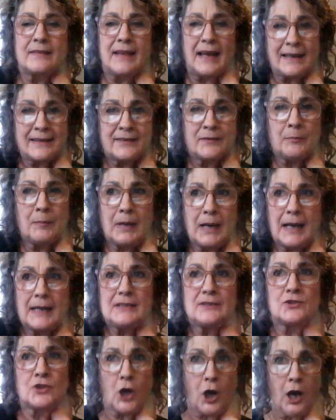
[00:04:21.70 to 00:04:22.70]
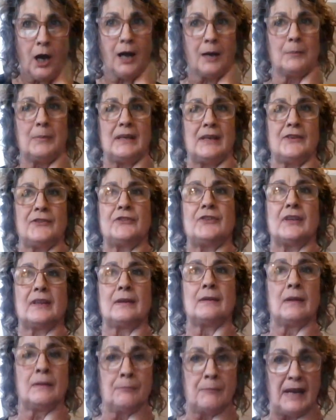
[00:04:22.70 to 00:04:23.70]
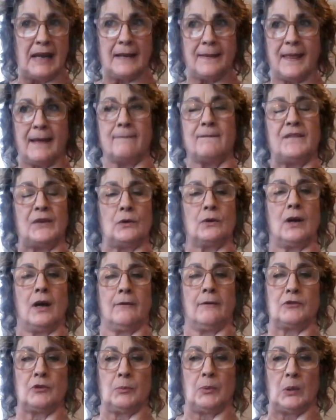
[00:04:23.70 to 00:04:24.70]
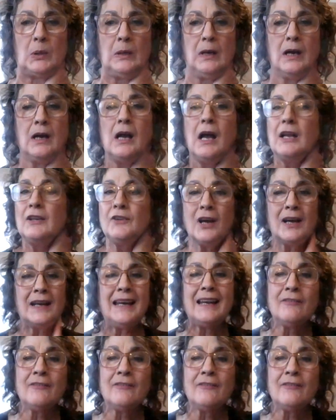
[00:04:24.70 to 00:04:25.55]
that's my job is to make them feel comfortable. Not